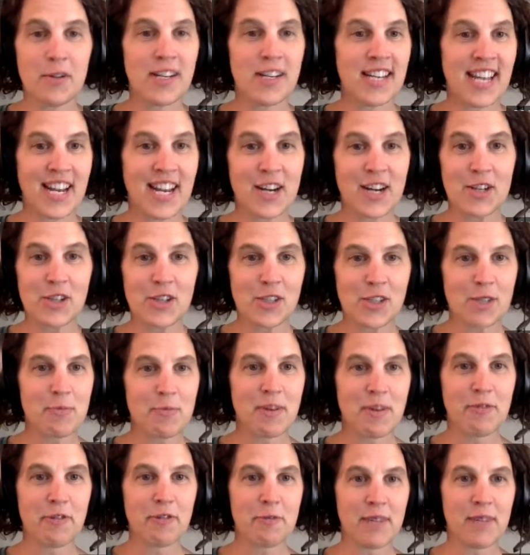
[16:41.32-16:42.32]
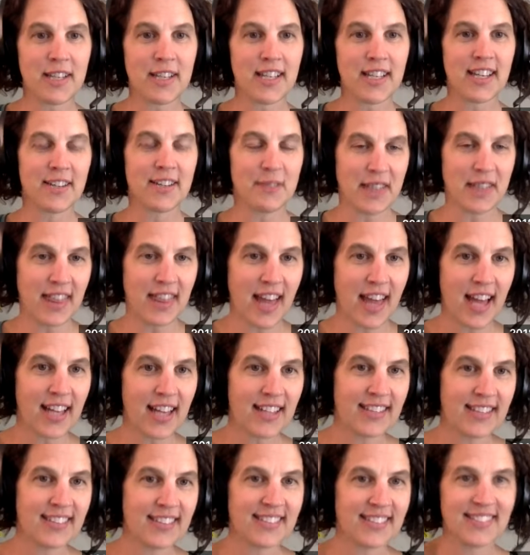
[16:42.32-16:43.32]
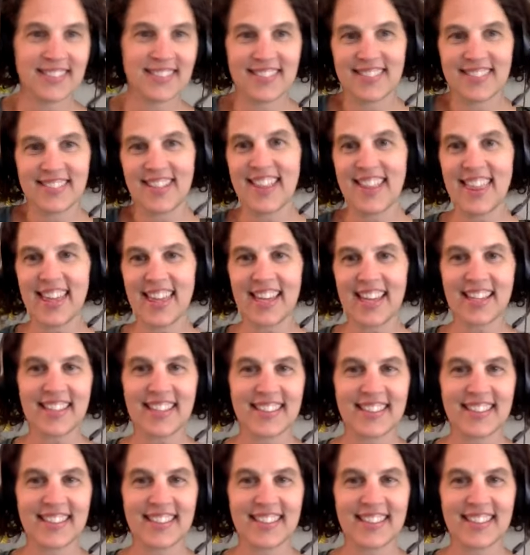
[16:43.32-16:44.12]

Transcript: here should be familiar with that, I, I think.